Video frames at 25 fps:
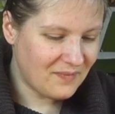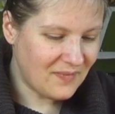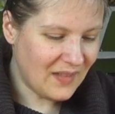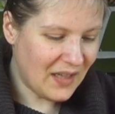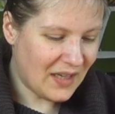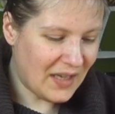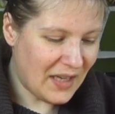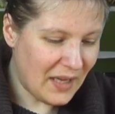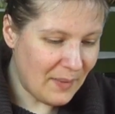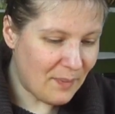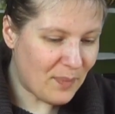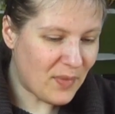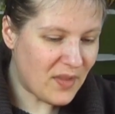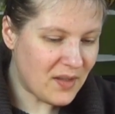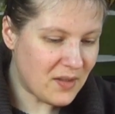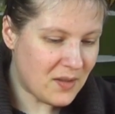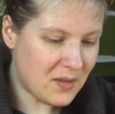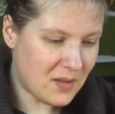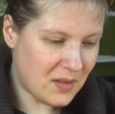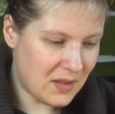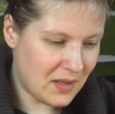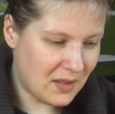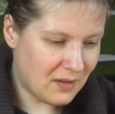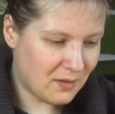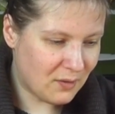keep the
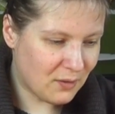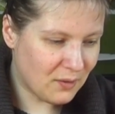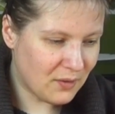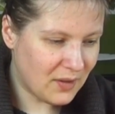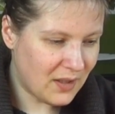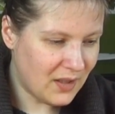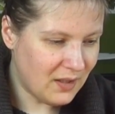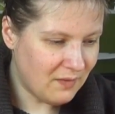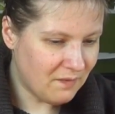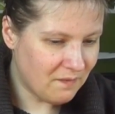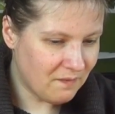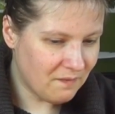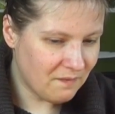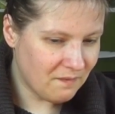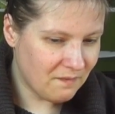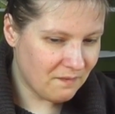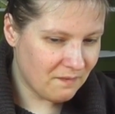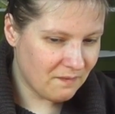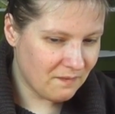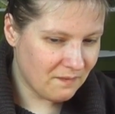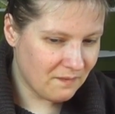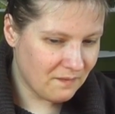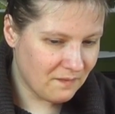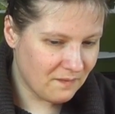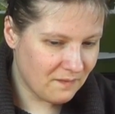scenery,
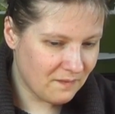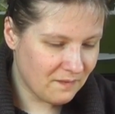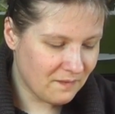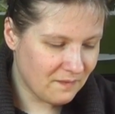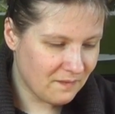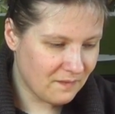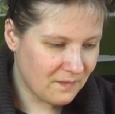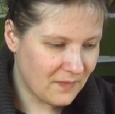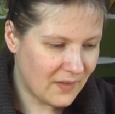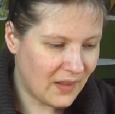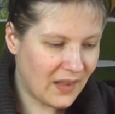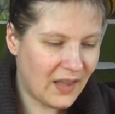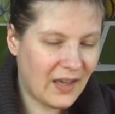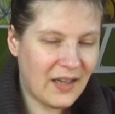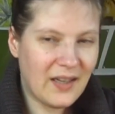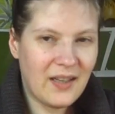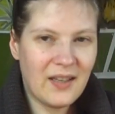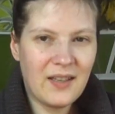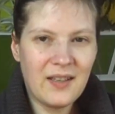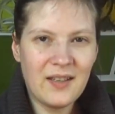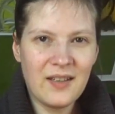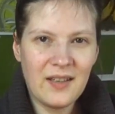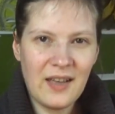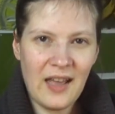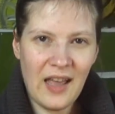
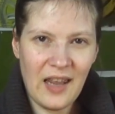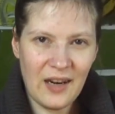like